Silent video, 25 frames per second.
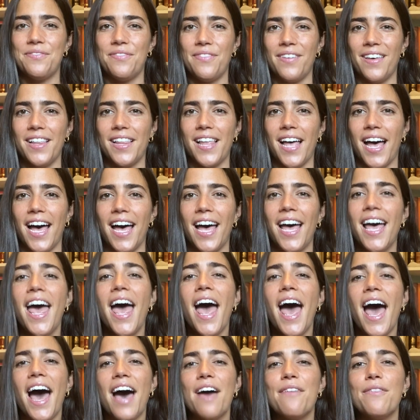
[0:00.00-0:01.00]
Villa.
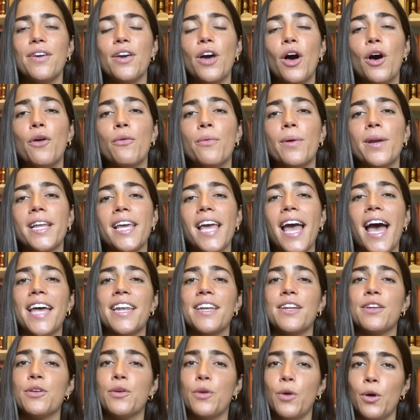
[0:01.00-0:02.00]
Having already
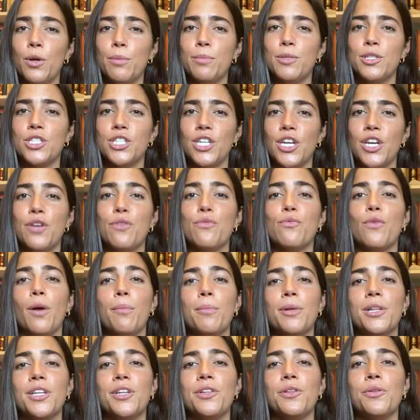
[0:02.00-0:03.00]
added goal machine
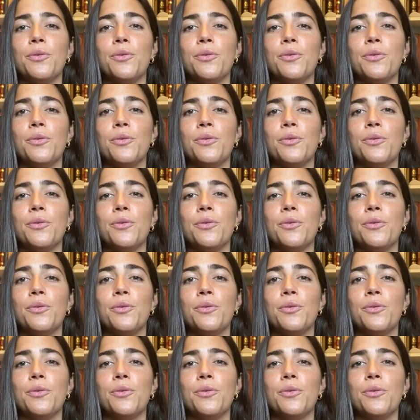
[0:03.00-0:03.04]
Romelu